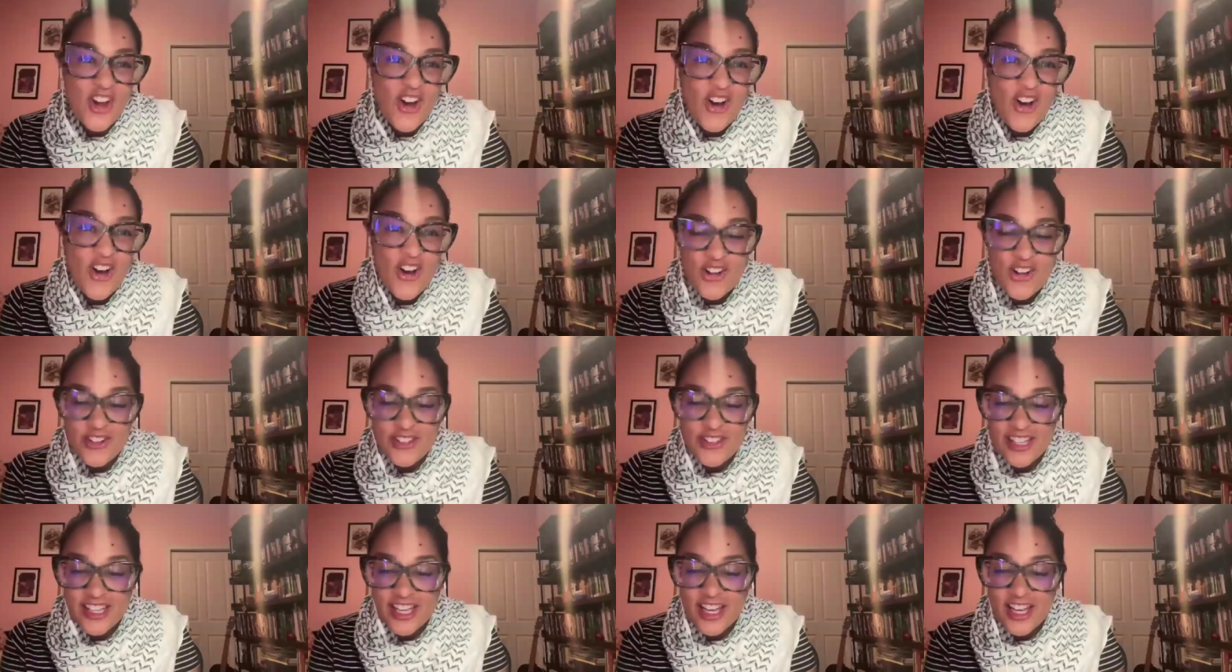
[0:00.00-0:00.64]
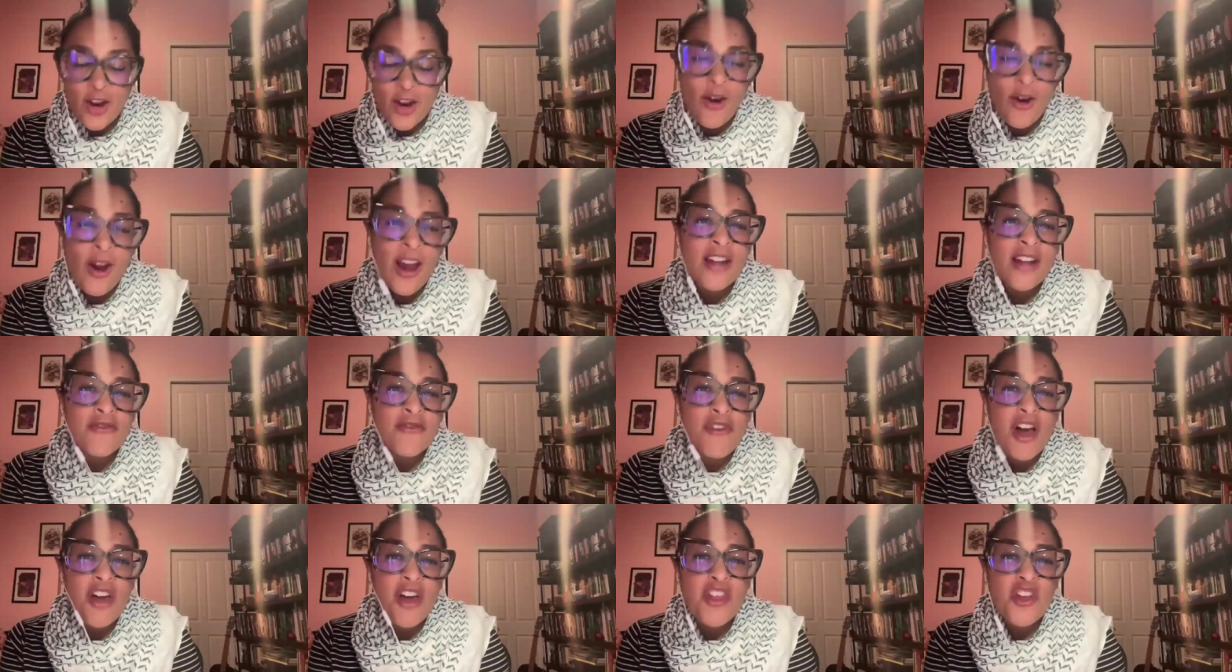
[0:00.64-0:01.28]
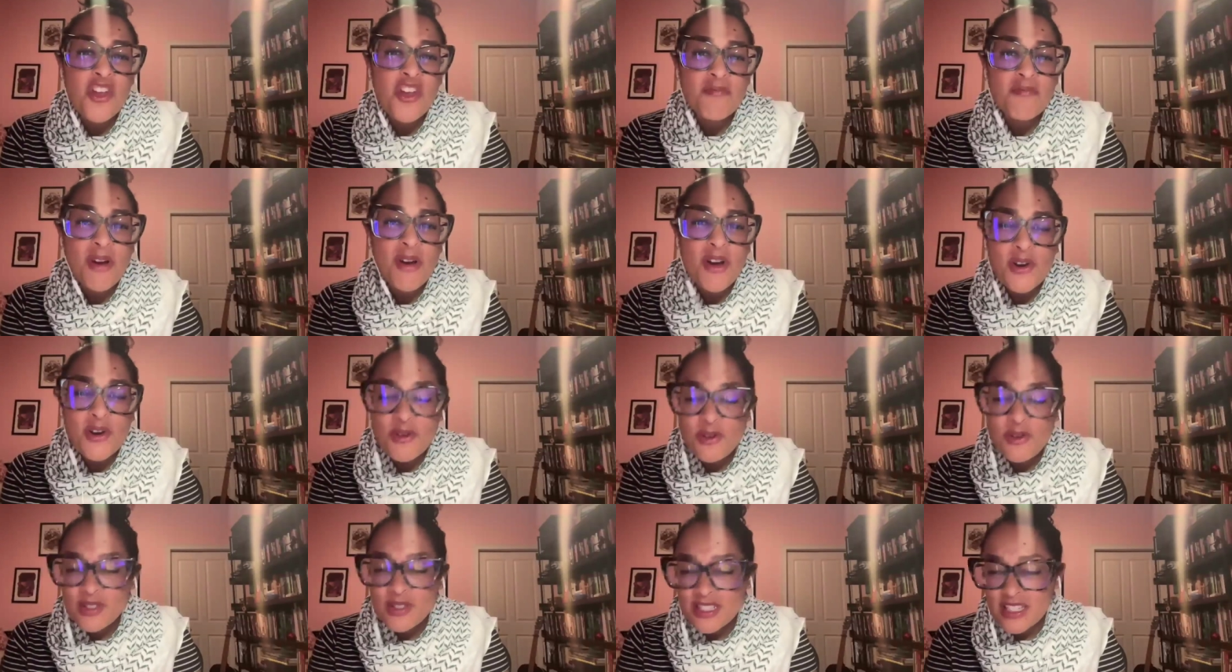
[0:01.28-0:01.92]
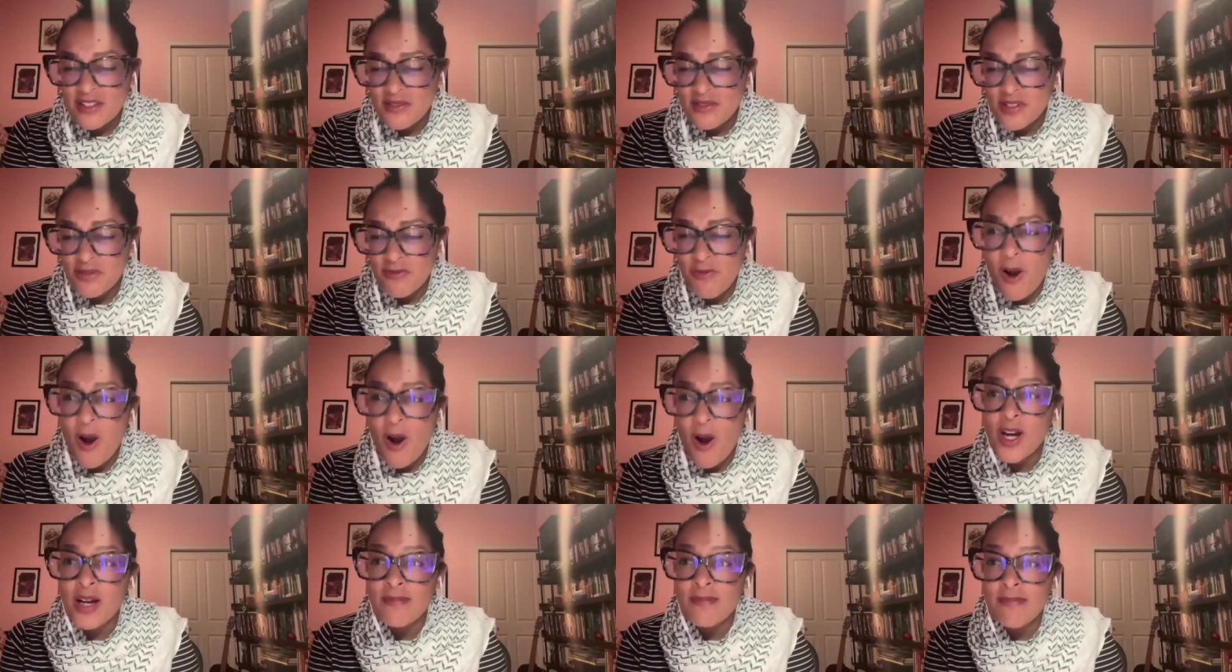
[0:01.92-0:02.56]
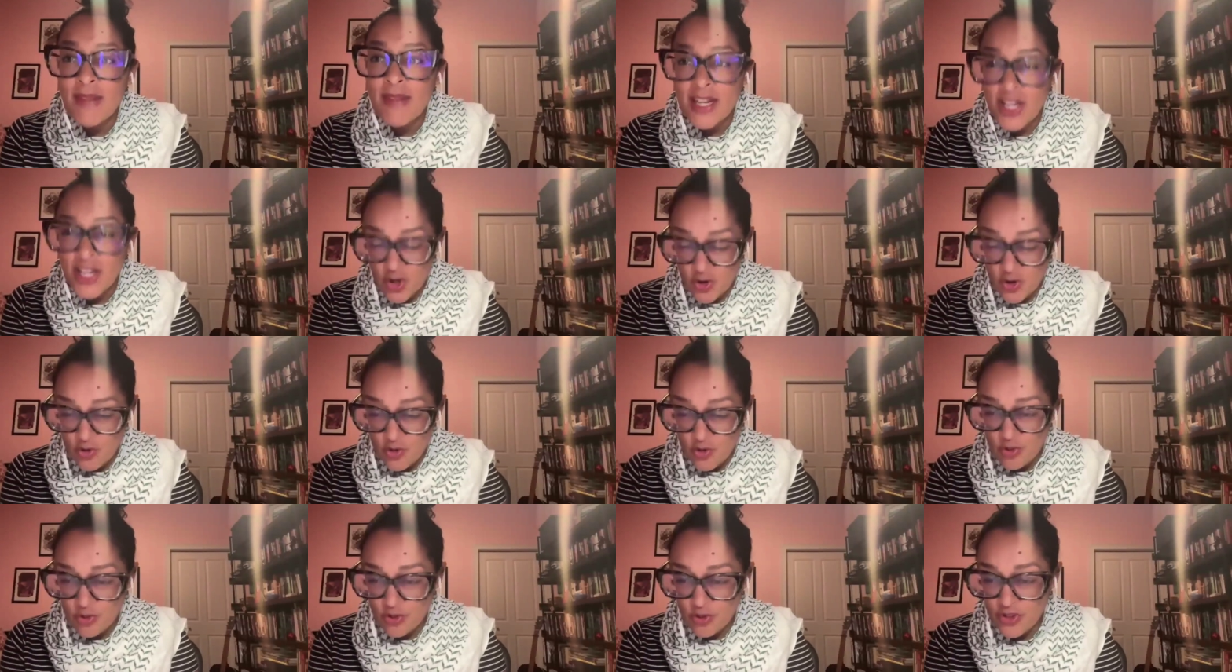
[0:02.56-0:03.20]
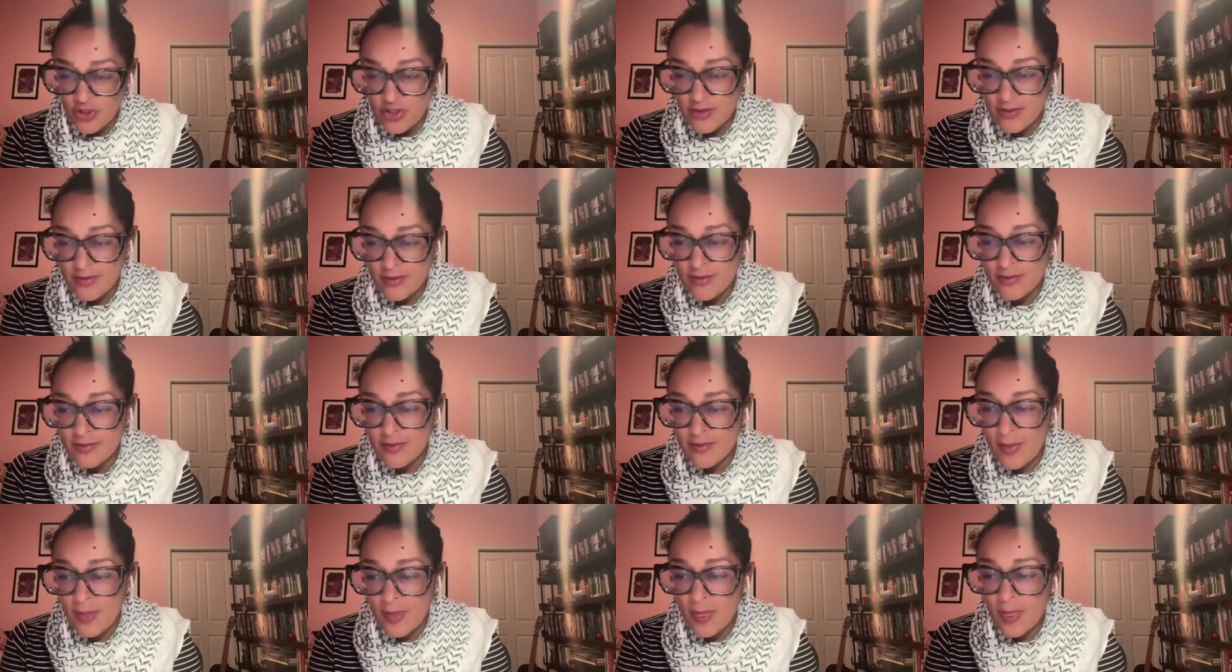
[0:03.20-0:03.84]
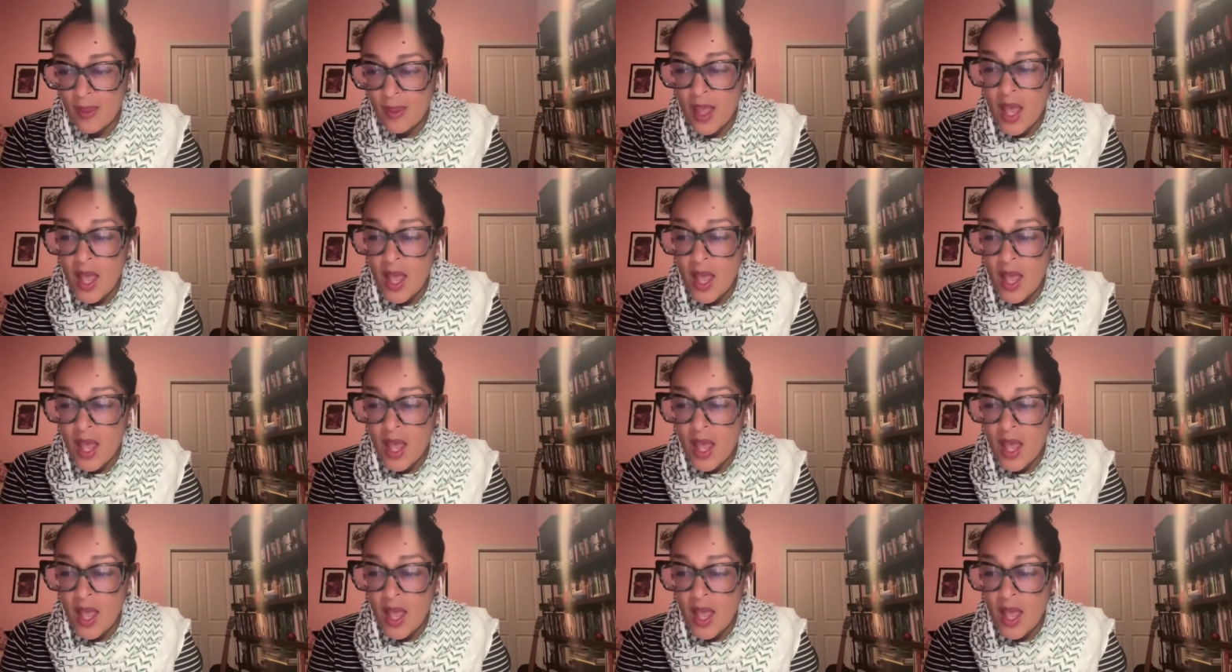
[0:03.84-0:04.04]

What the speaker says: It's called Grandfather Mose Lives Far Up My Nose.